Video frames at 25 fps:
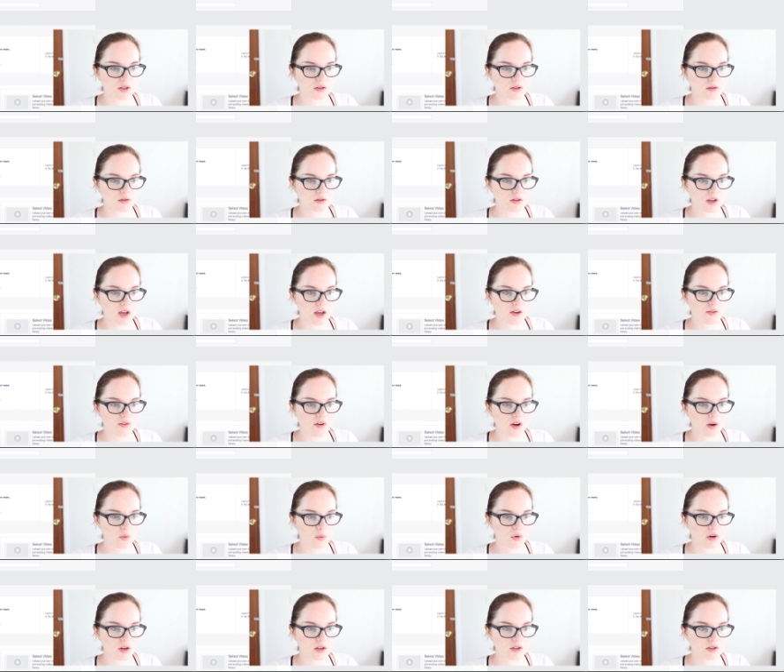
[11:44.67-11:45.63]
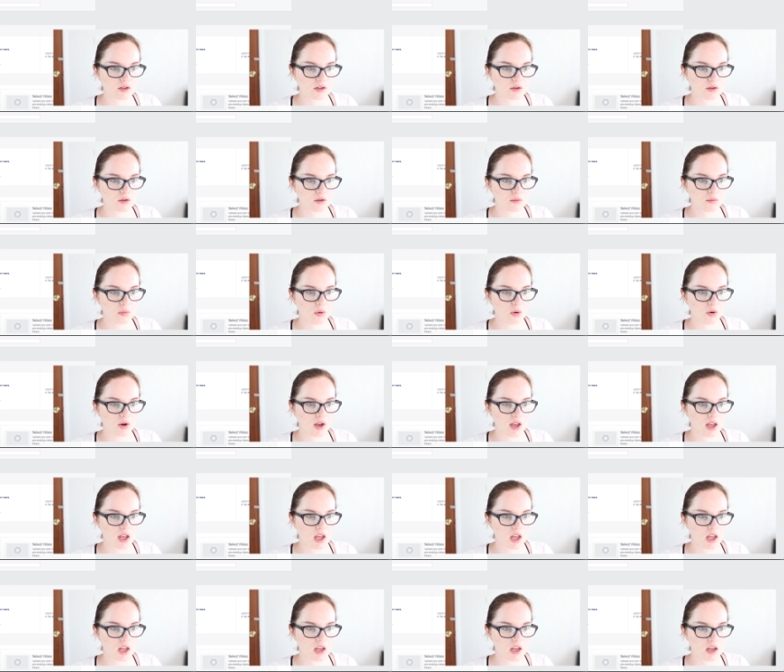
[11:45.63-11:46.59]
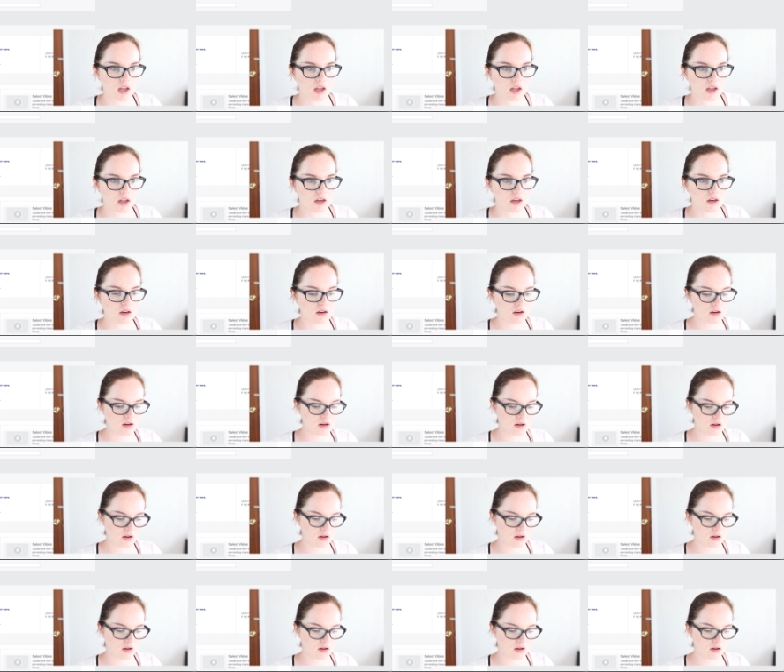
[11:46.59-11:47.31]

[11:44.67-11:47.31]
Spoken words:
so say if I wanted to put in